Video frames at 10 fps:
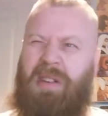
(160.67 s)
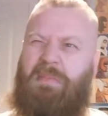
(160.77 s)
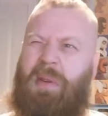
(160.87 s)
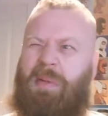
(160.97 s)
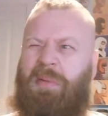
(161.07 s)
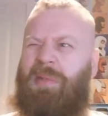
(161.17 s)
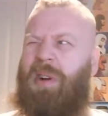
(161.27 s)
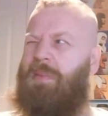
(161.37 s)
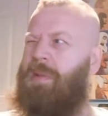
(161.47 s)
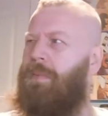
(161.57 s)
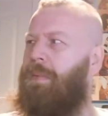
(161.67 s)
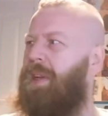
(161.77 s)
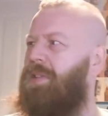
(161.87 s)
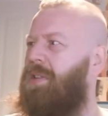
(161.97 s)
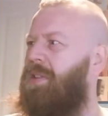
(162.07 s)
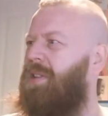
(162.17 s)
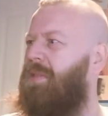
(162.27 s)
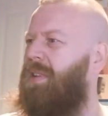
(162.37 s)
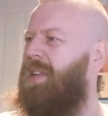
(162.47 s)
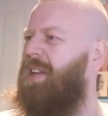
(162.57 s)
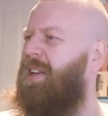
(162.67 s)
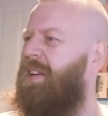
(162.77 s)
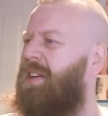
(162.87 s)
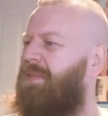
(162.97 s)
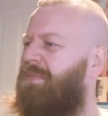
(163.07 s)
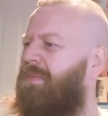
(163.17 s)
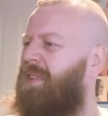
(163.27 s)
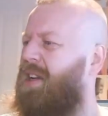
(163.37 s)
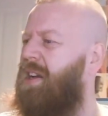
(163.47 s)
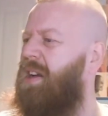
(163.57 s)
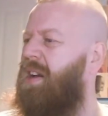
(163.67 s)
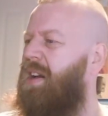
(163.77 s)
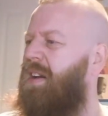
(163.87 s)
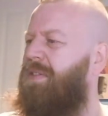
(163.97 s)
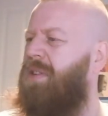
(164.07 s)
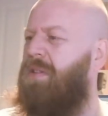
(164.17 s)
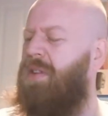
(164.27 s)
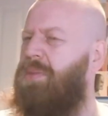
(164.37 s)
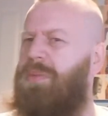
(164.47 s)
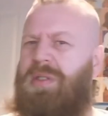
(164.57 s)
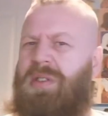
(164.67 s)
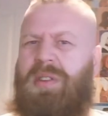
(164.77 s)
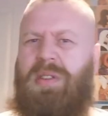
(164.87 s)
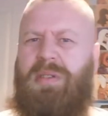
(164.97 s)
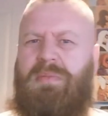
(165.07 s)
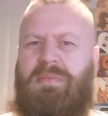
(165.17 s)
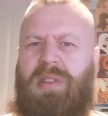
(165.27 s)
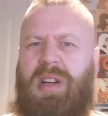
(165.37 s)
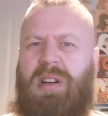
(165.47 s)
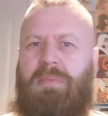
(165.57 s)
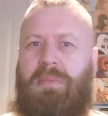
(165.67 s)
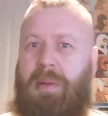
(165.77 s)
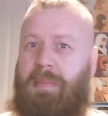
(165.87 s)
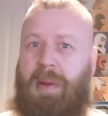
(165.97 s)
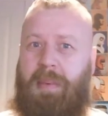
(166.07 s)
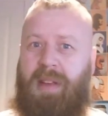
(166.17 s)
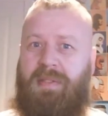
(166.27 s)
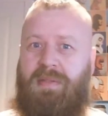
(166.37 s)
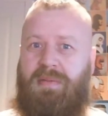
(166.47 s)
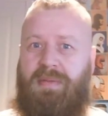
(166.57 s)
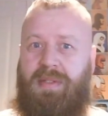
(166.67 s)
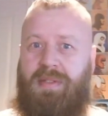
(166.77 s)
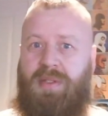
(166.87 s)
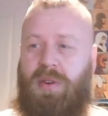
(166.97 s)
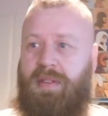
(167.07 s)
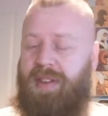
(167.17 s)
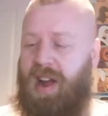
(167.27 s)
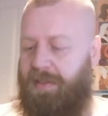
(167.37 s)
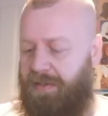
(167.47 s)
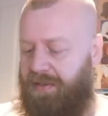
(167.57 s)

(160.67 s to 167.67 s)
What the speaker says: My mum got me my Master System, I think, a few Christmases ago. Maybe even 4 or 5.